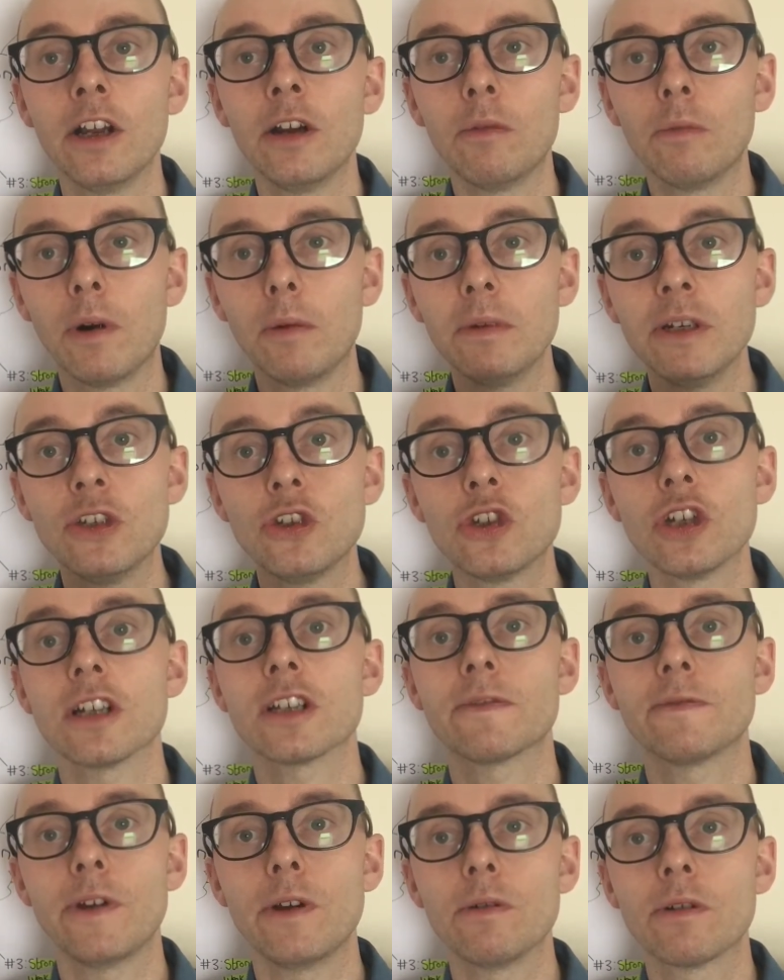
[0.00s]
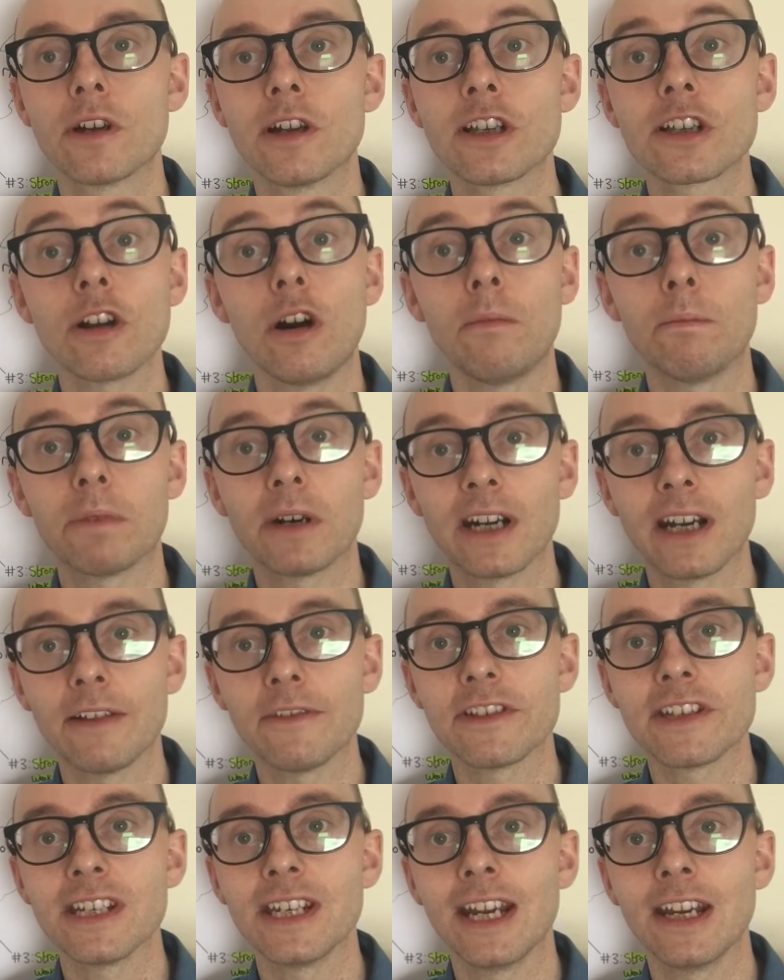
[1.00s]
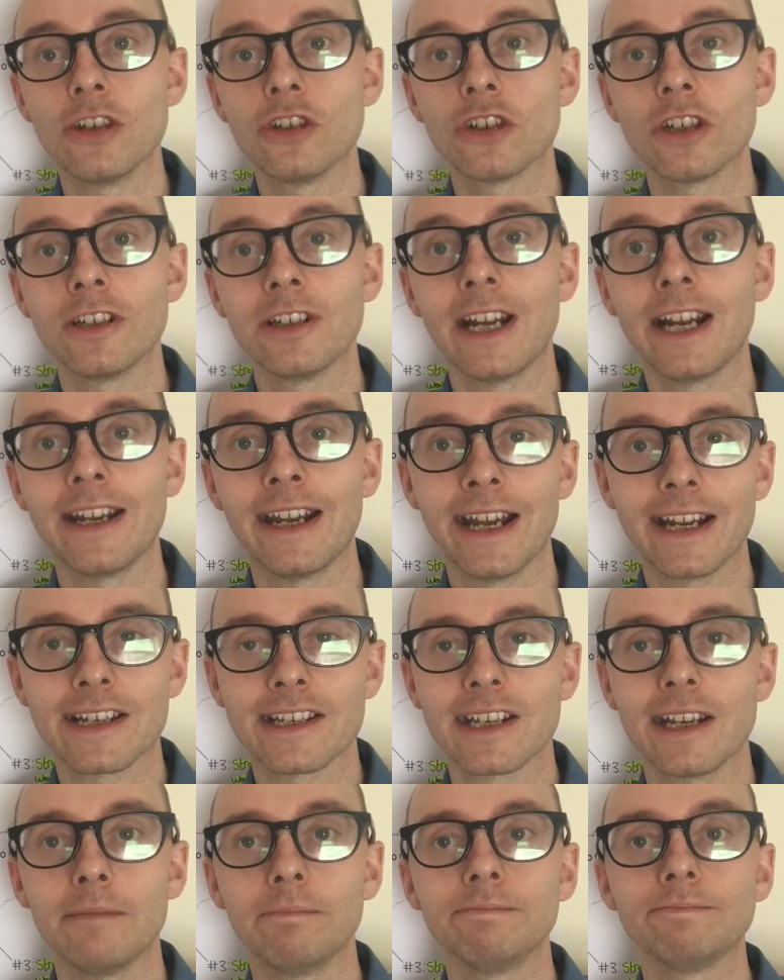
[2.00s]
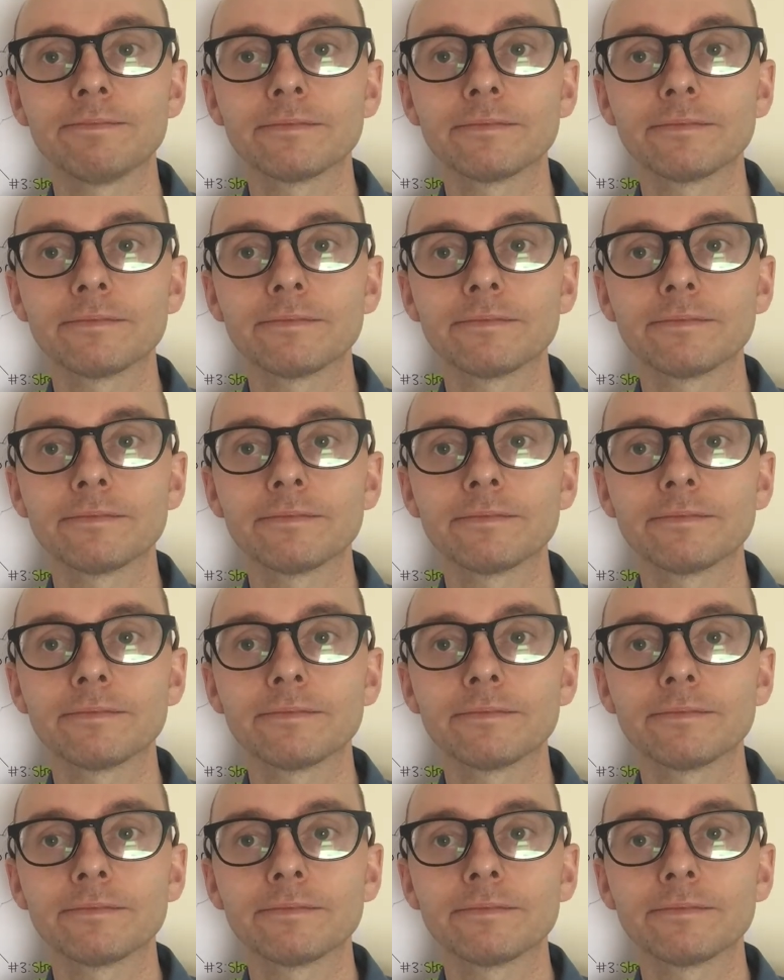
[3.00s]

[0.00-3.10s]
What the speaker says: where we just focus on pronunciation and accent.